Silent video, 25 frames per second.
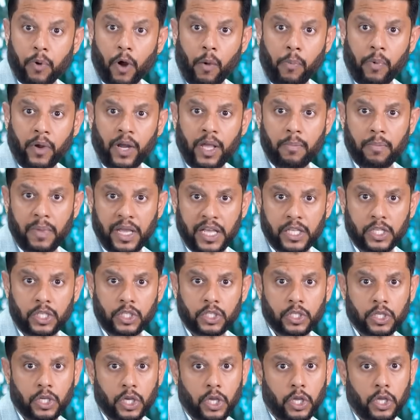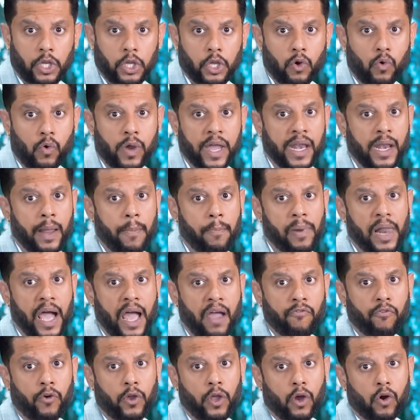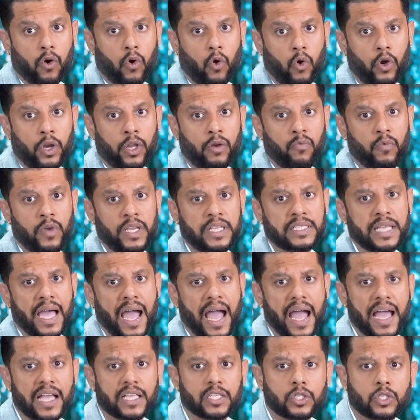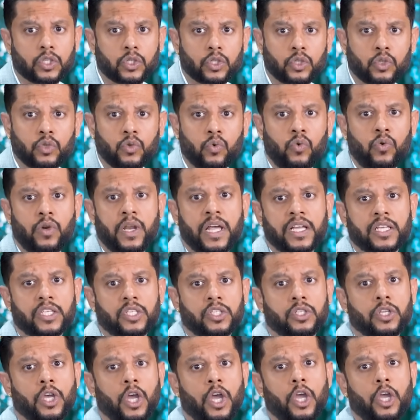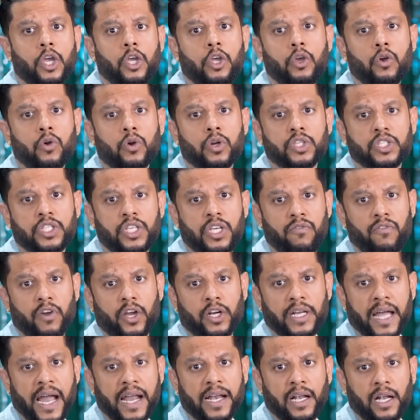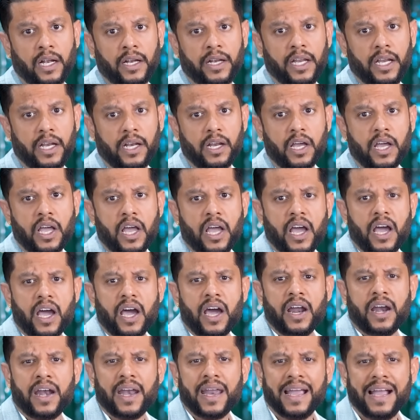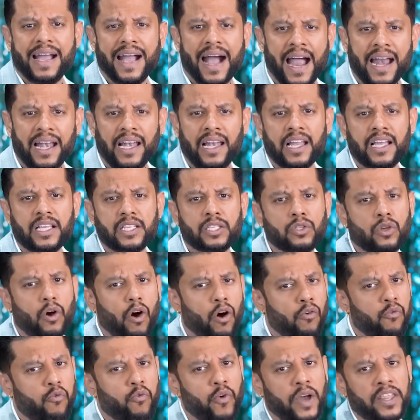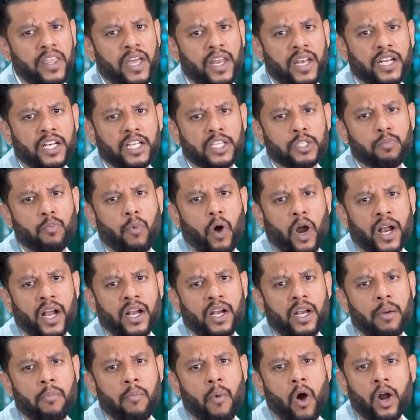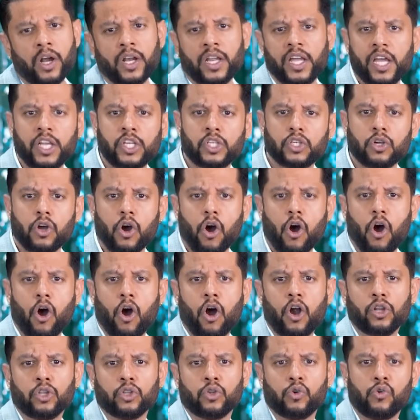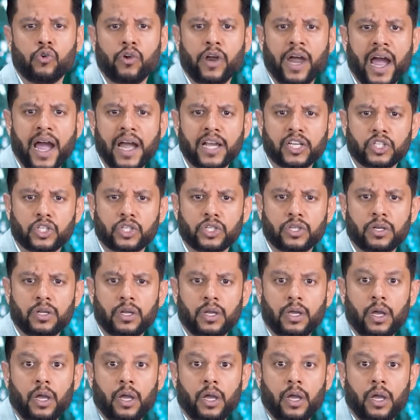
property means you can apply for your golden visa as soon as you receive your title deed, regardless of whether it is bought under mortgage or through cash.